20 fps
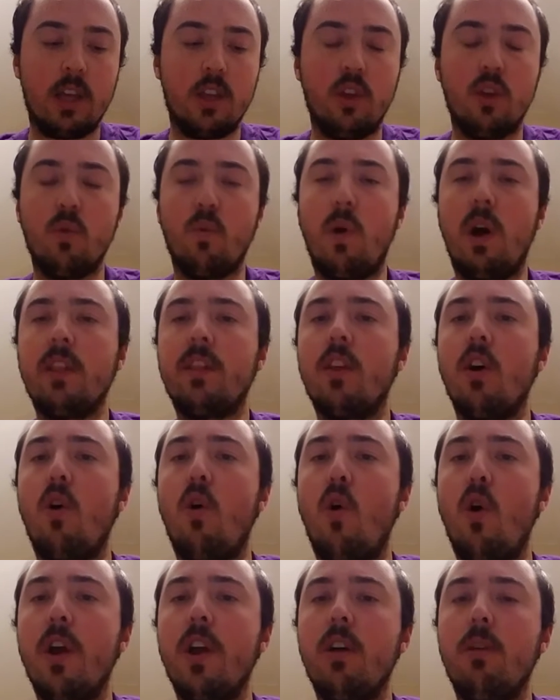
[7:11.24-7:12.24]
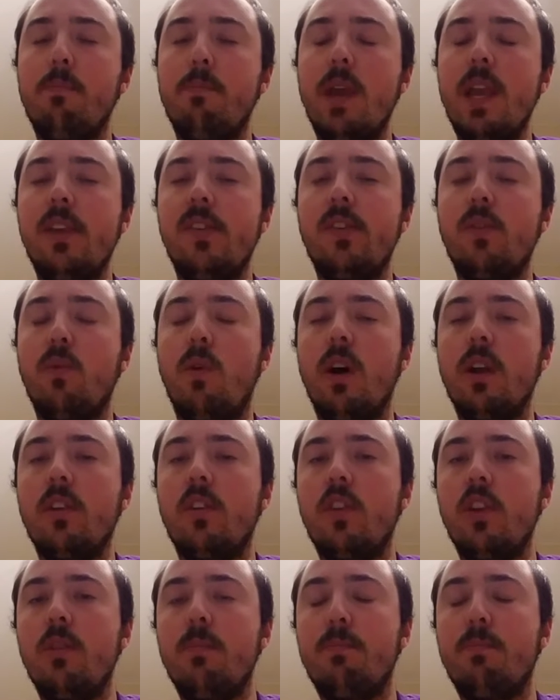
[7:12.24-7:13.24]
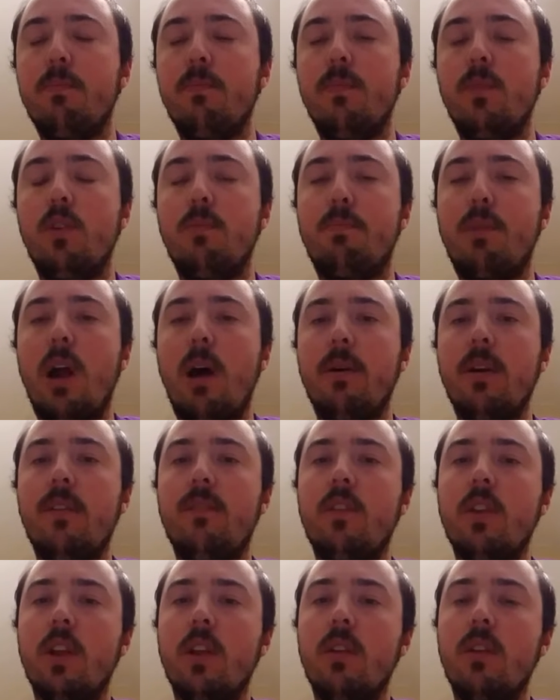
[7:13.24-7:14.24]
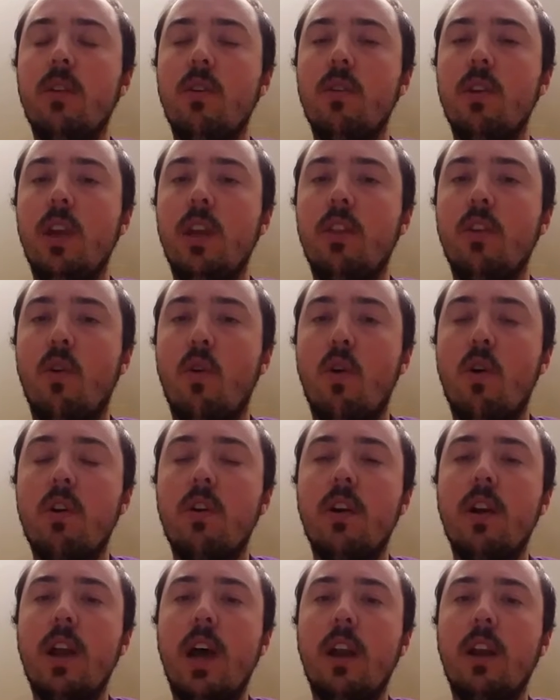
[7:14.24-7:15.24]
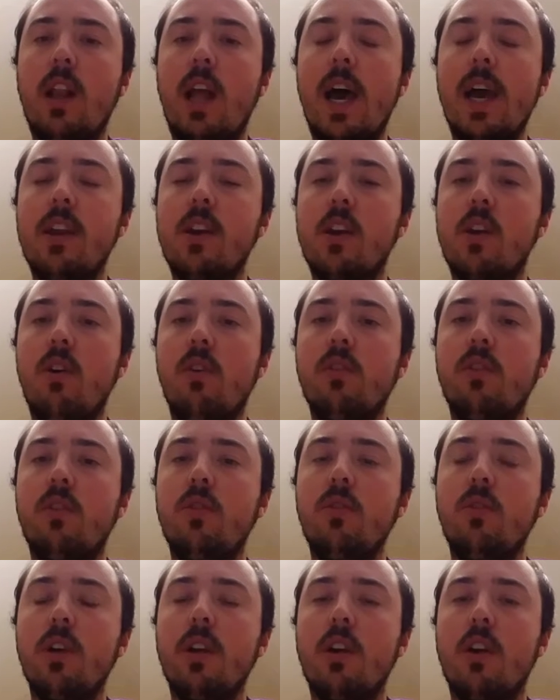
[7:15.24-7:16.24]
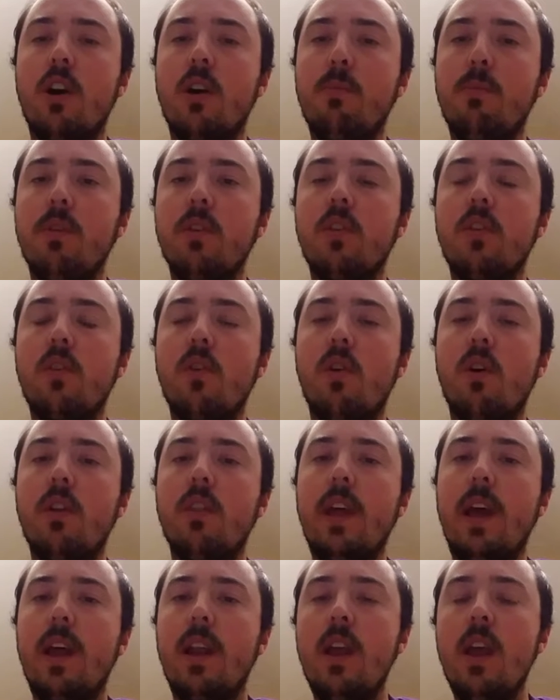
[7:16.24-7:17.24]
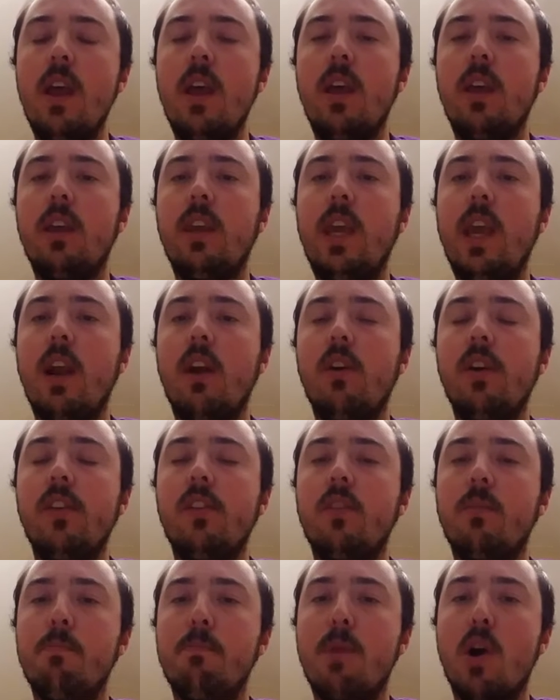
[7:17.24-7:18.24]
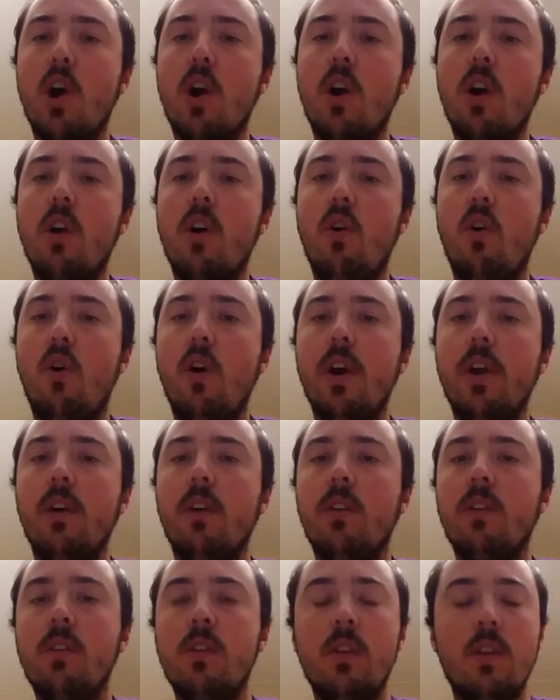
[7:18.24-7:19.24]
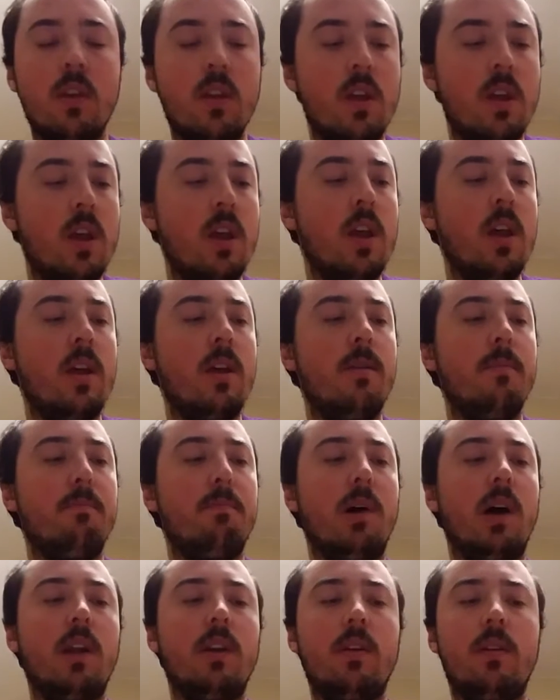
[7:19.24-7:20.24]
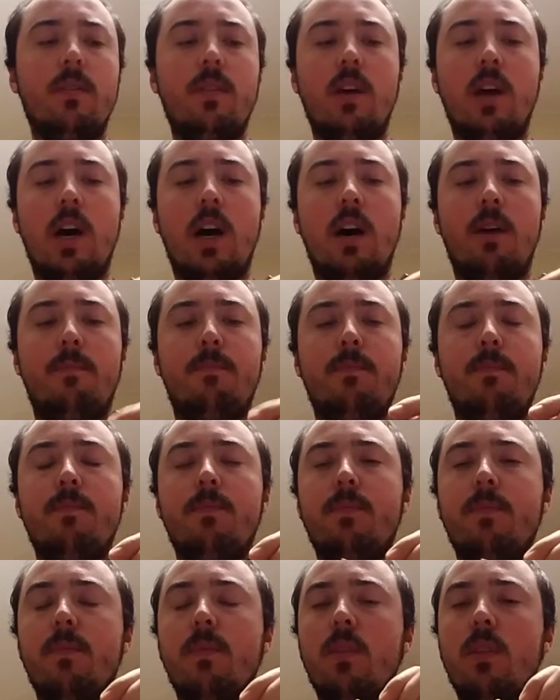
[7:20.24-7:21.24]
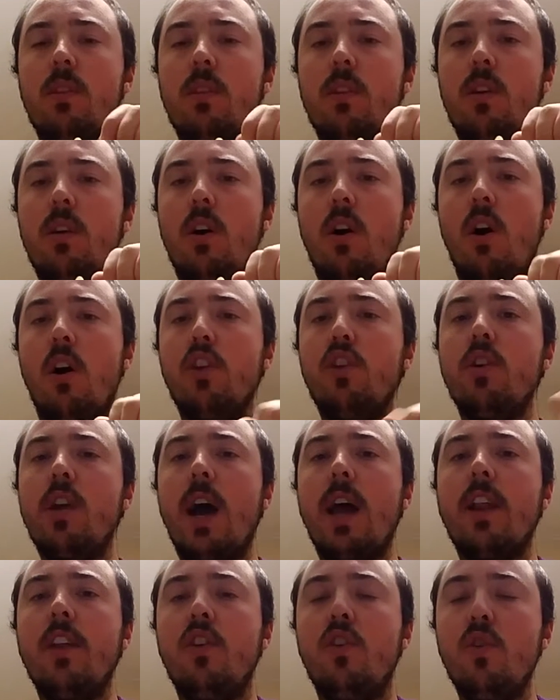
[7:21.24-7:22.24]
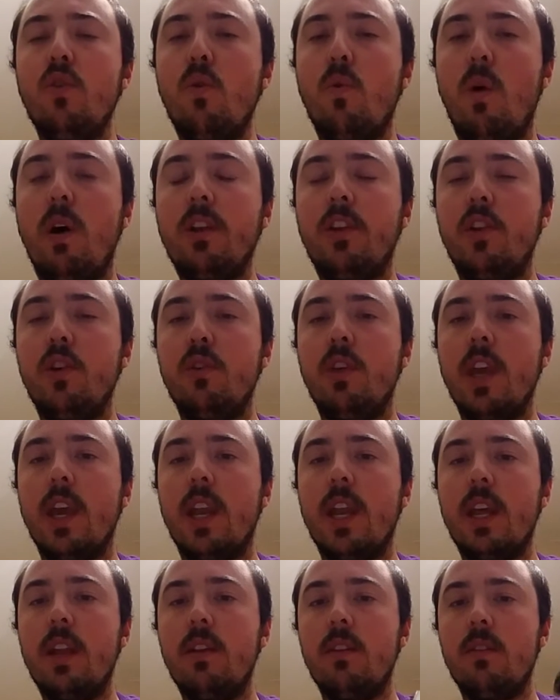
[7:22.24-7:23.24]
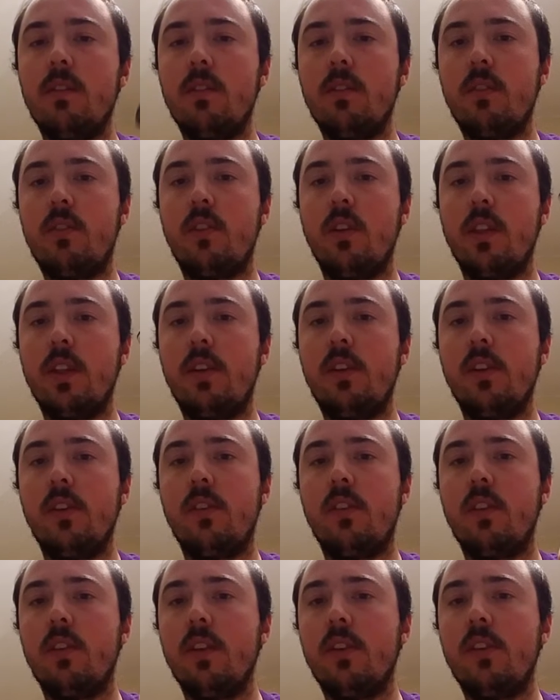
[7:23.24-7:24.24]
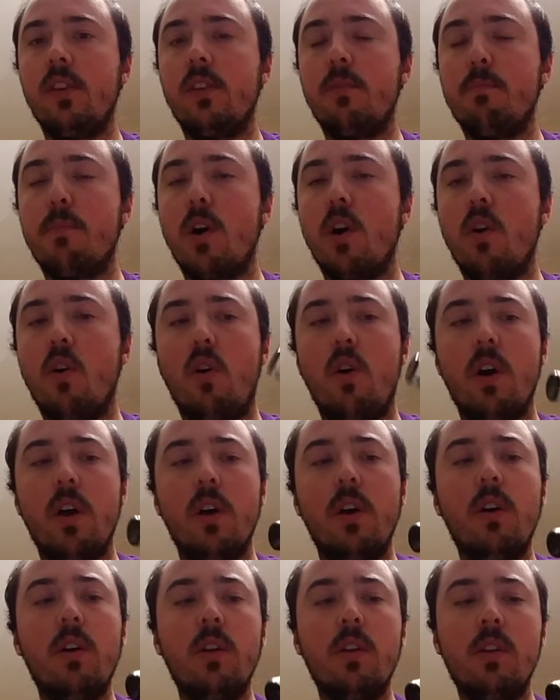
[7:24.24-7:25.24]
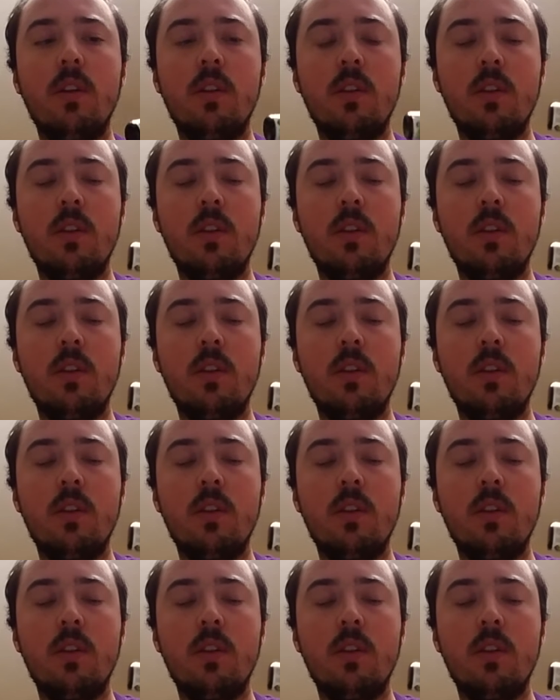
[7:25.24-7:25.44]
You want the oil-based one. So you probably have to either order it online or go to an herbal store that carries myrrh oil. But all you got to do once you get it, so this is myrrh oil,